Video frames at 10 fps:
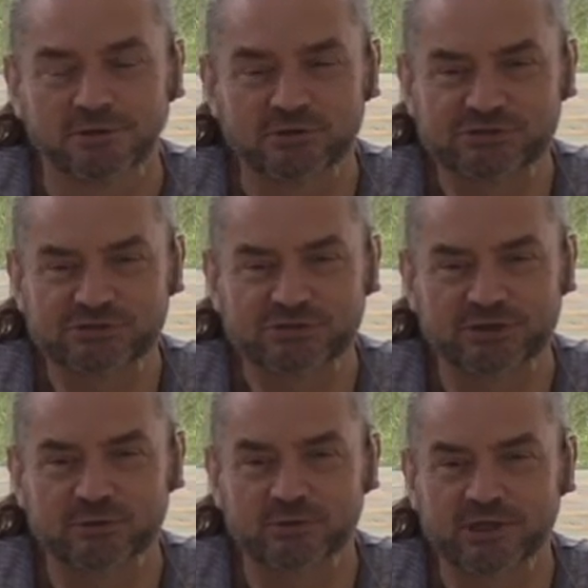
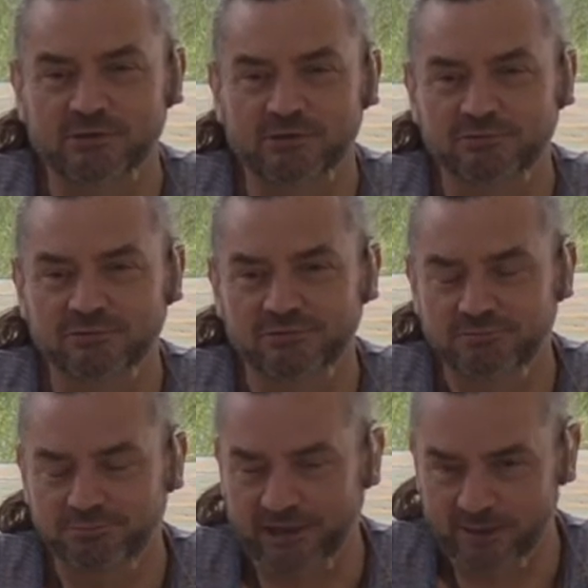Because without
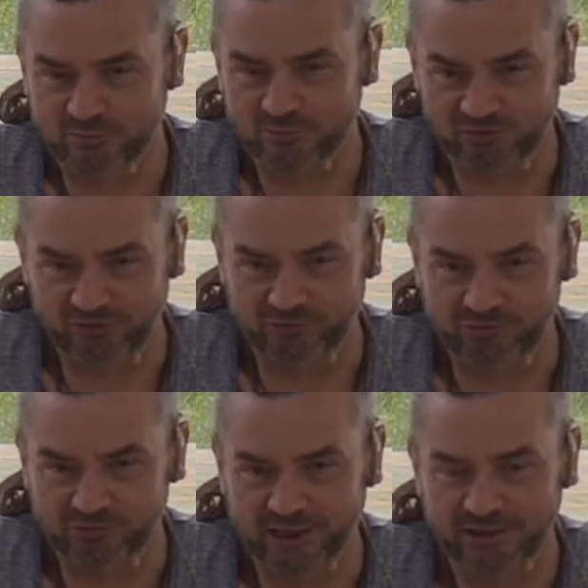being able to
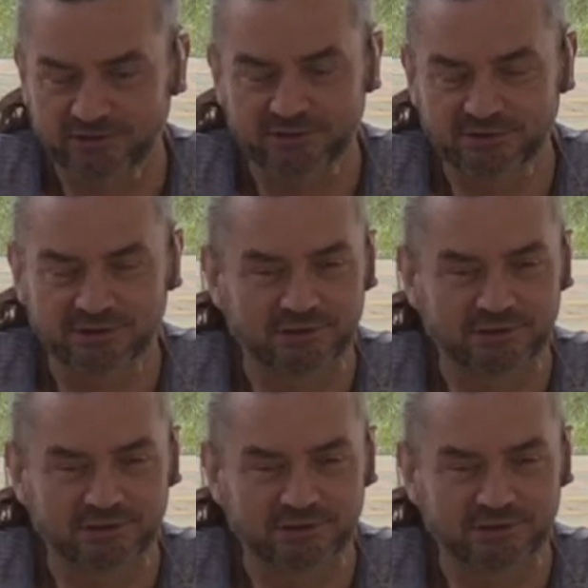do that,